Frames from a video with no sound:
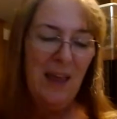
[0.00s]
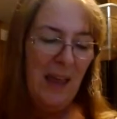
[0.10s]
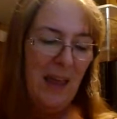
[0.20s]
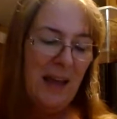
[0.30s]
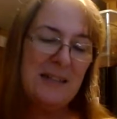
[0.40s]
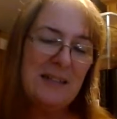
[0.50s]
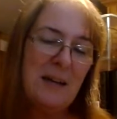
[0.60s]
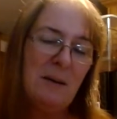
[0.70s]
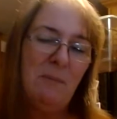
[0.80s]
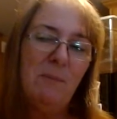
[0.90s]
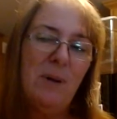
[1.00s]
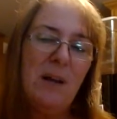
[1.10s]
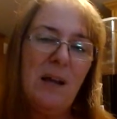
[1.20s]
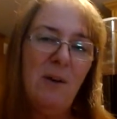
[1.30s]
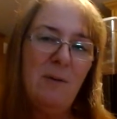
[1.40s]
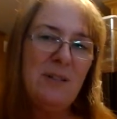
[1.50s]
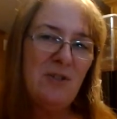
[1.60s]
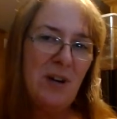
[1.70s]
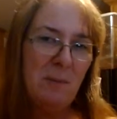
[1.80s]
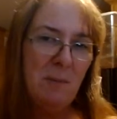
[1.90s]
And um, but I always
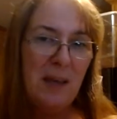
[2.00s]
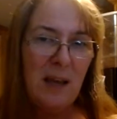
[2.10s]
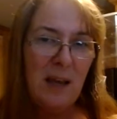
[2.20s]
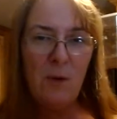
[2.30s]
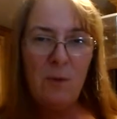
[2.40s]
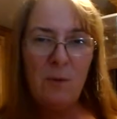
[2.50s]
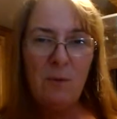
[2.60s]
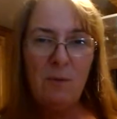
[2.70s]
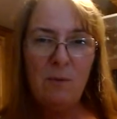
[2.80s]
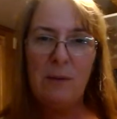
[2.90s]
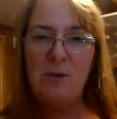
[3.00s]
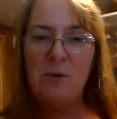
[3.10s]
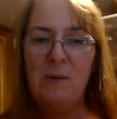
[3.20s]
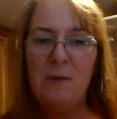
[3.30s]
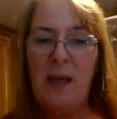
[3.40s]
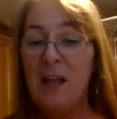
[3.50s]
try to be careful when I'm doing that.